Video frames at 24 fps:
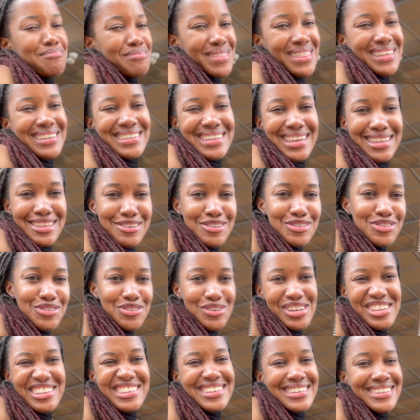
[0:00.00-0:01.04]
but there's nothing to show
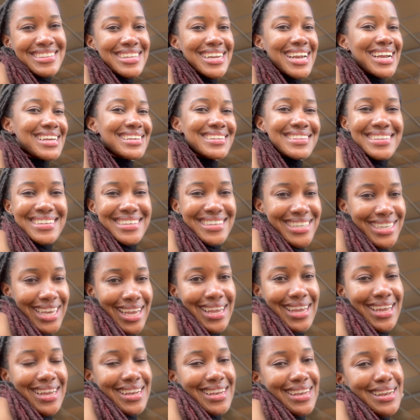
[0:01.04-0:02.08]
it's just rice and
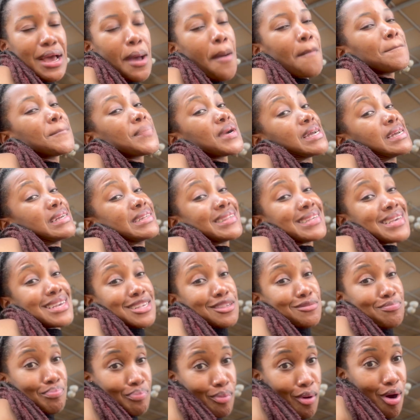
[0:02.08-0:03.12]
chicken but it tastes
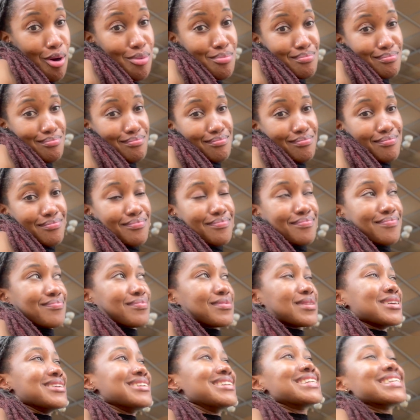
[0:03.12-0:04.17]
bomb
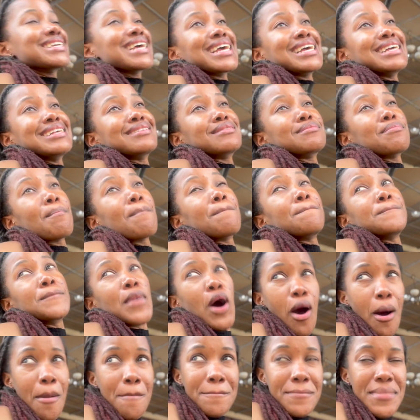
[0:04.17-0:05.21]
tastes
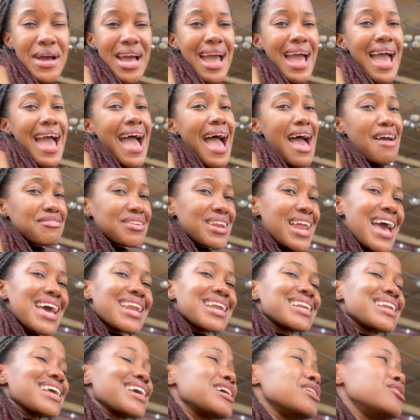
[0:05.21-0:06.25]
bomb haven't had it
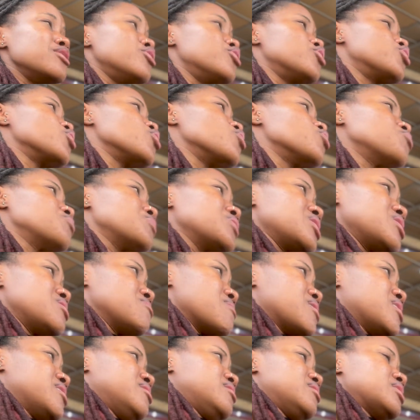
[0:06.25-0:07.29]
in so many
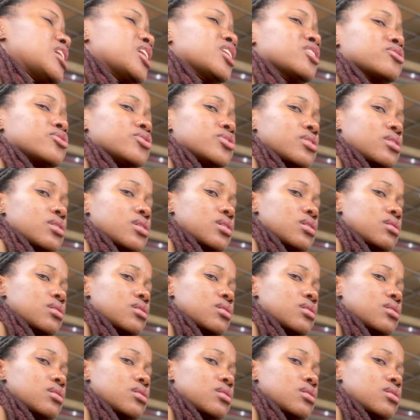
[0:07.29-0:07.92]
months actually